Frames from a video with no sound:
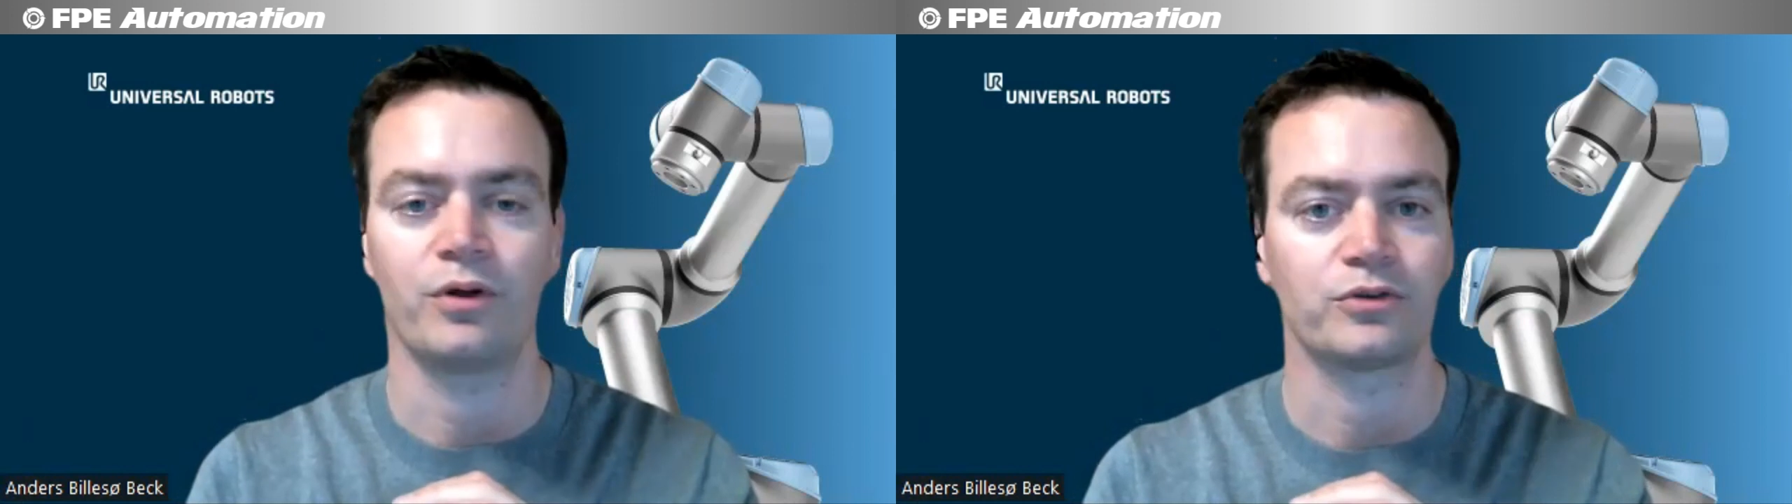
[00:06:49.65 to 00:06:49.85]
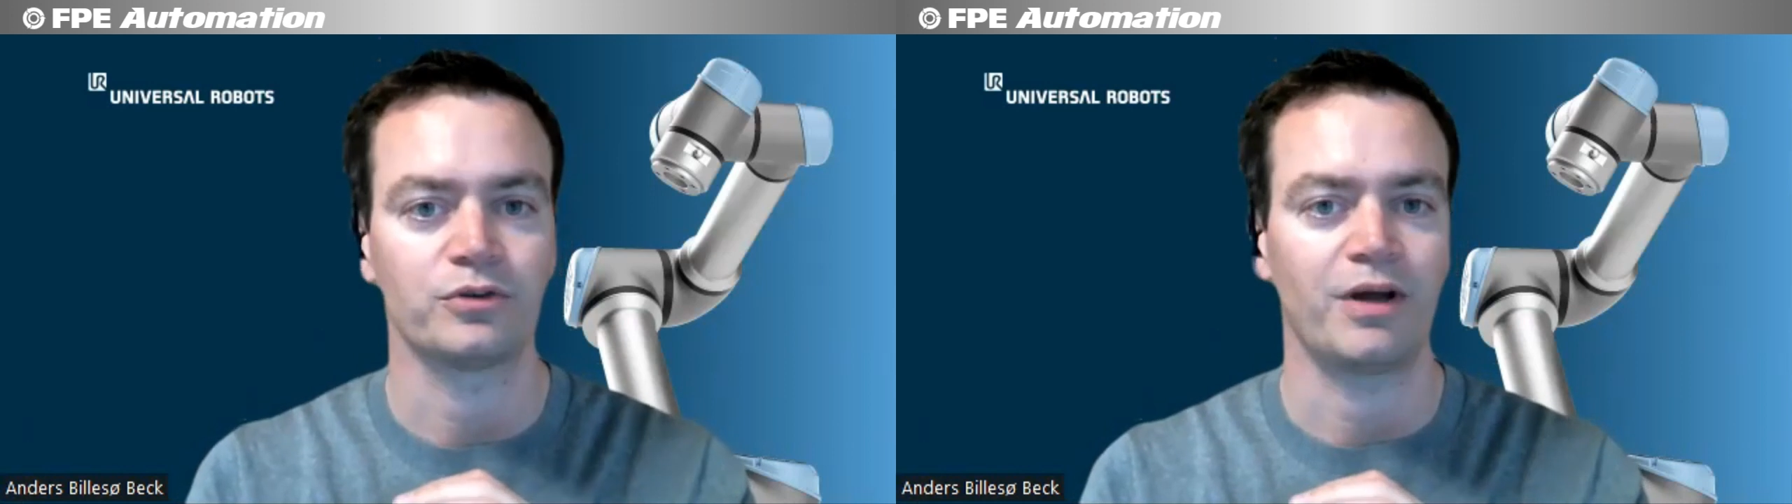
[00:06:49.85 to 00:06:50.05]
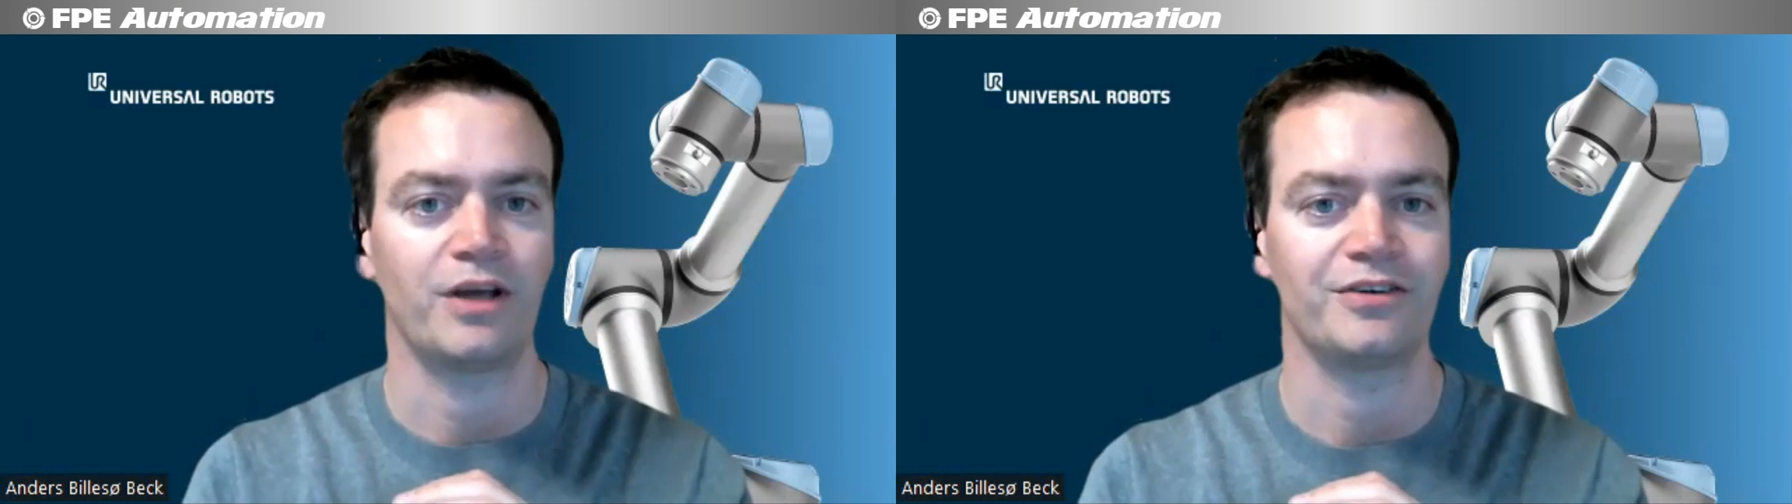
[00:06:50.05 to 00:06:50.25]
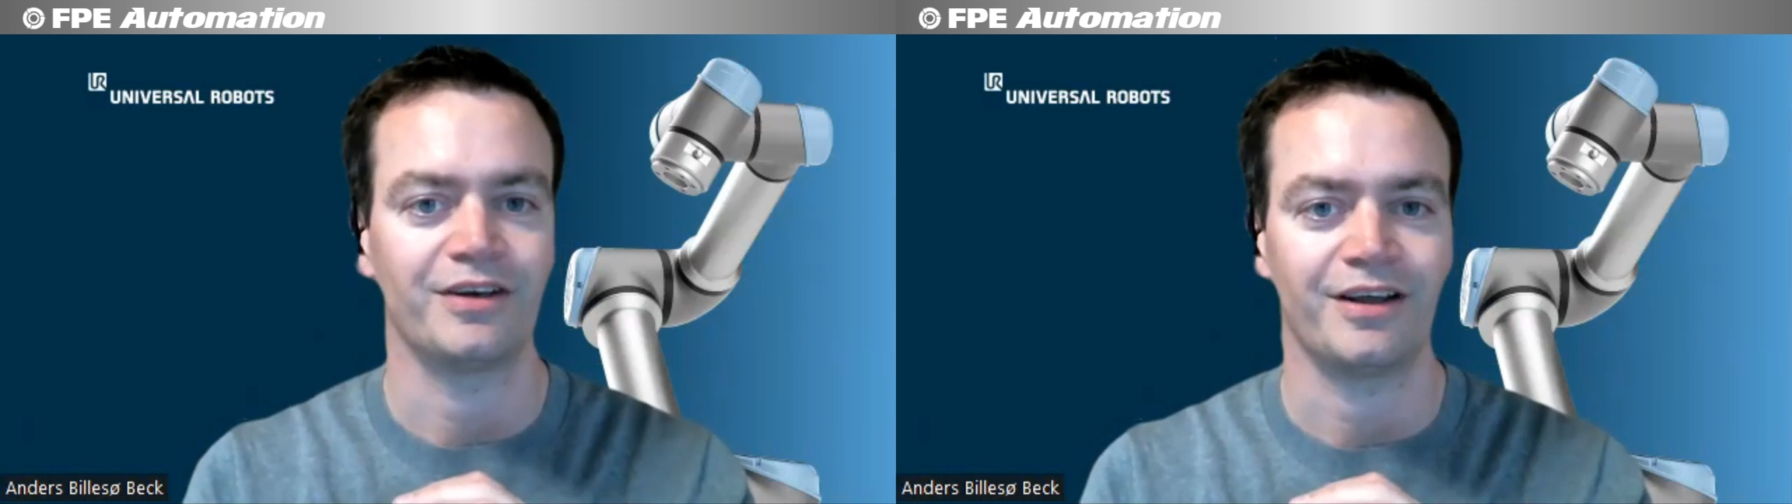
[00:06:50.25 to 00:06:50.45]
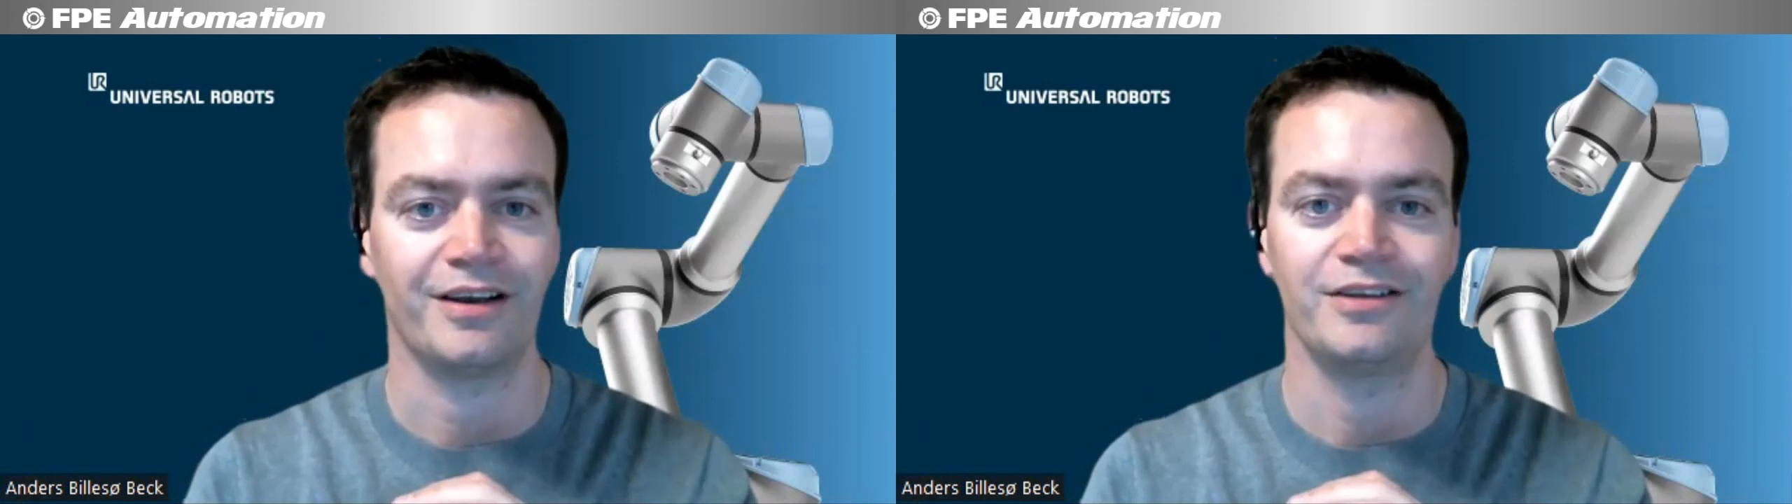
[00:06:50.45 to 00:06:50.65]

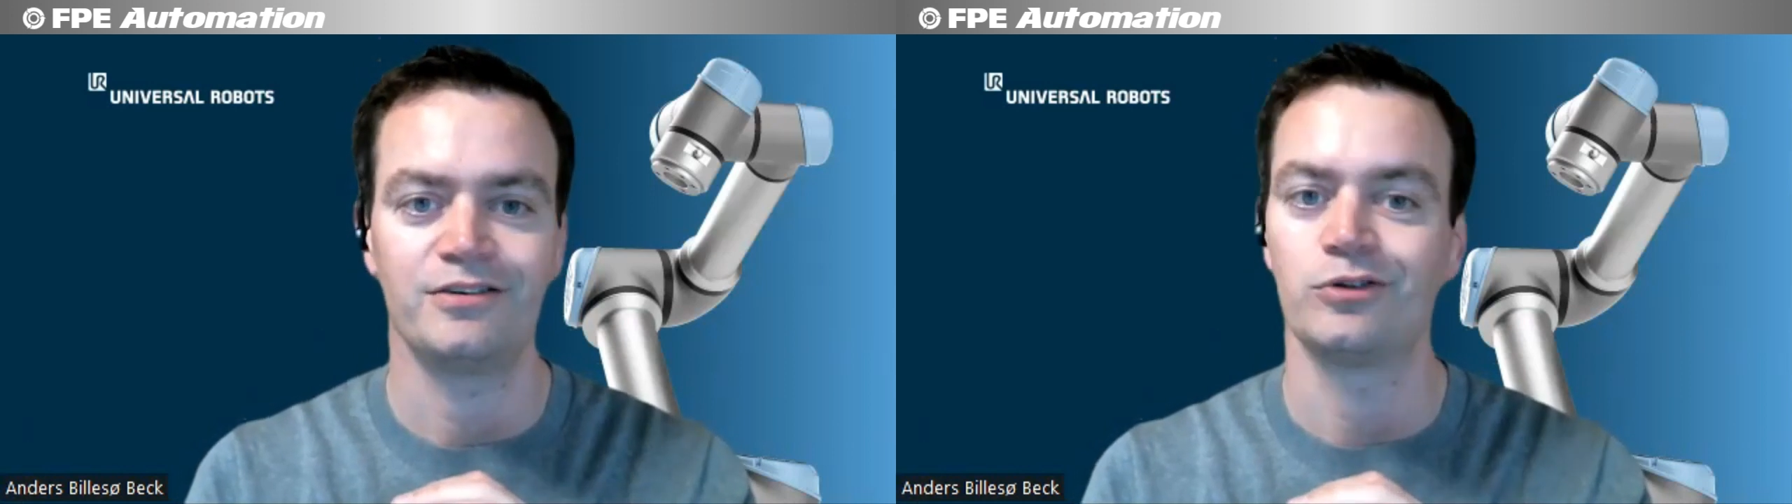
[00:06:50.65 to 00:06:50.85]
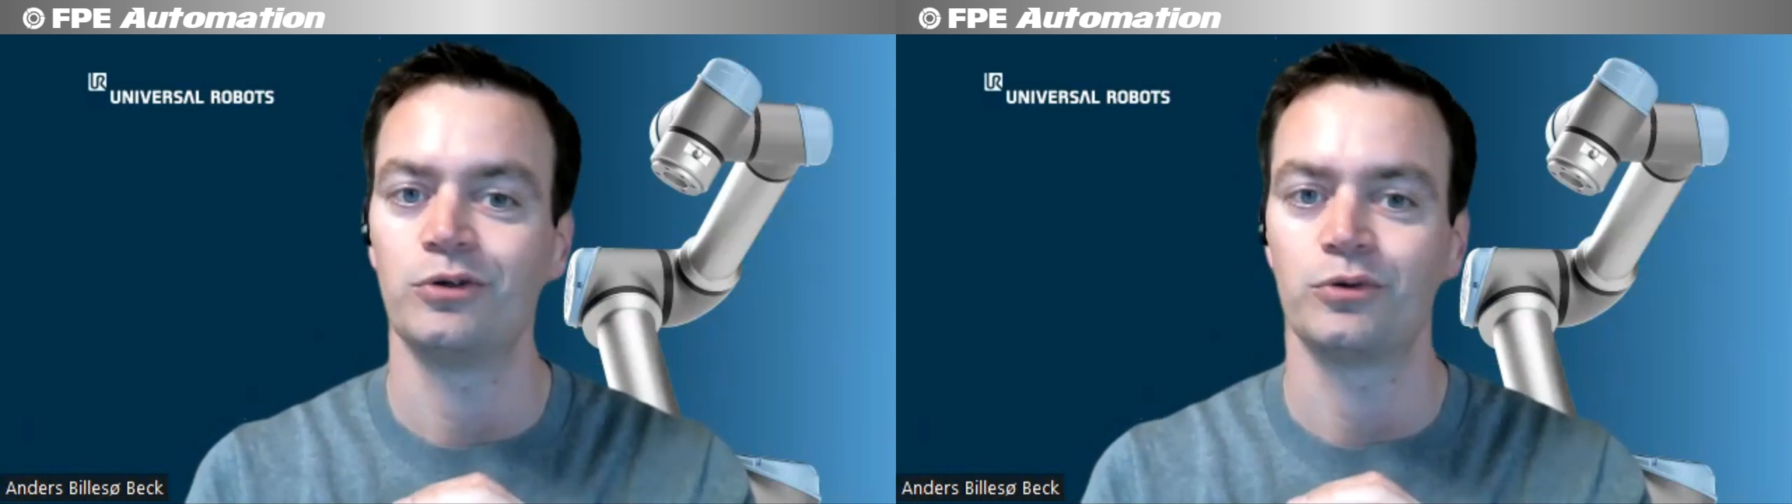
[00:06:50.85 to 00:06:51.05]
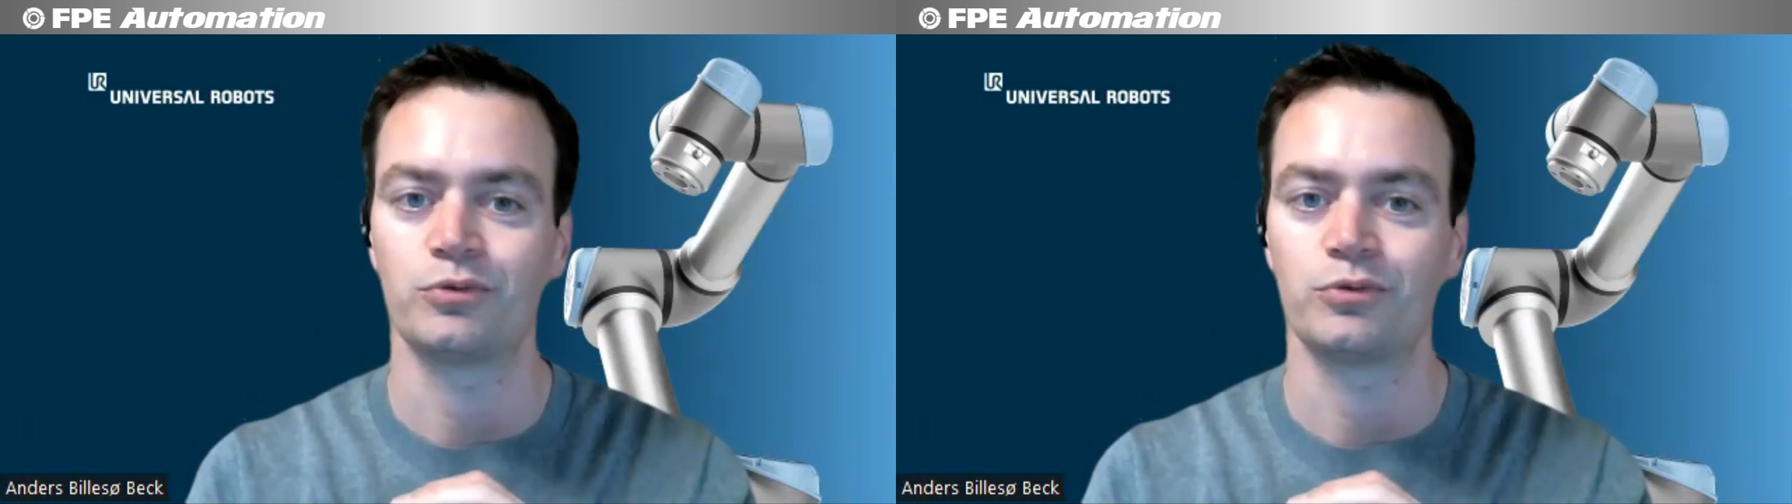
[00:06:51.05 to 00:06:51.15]
automation and easy to use